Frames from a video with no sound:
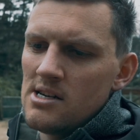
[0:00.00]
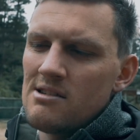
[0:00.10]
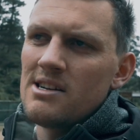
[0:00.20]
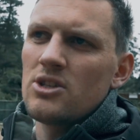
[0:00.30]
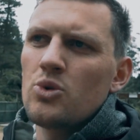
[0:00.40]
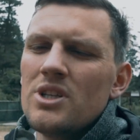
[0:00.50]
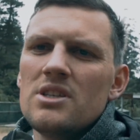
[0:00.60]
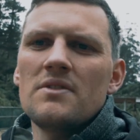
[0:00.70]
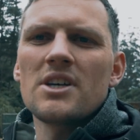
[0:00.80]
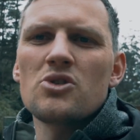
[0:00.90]
around
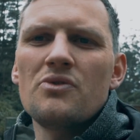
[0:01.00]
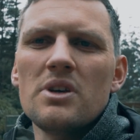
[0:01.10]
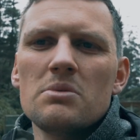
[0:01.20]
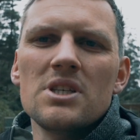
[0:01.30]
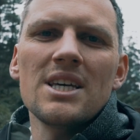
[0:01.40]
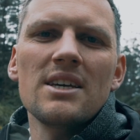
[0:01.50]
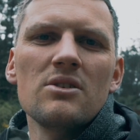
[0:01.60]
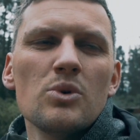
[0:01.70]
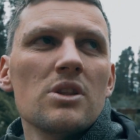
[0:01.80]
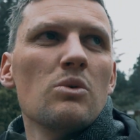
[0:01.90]
2700 feet per
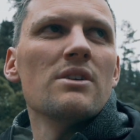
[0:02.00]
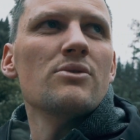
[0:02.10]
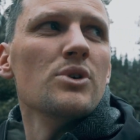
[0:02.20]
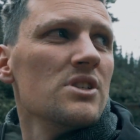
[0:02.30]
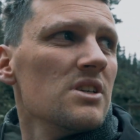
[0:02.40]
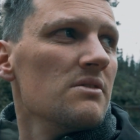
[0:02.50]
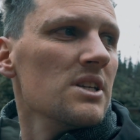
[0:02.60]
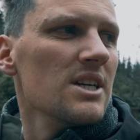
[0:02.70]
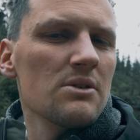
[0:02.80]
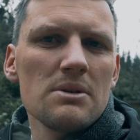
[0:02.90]
second with the 147
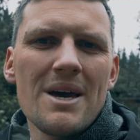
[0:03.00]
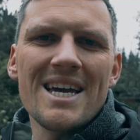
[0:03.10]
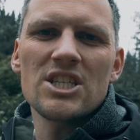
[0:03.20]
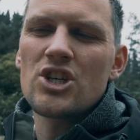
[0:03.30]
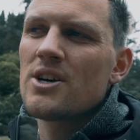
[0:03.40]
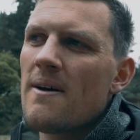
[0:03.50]
ELD match,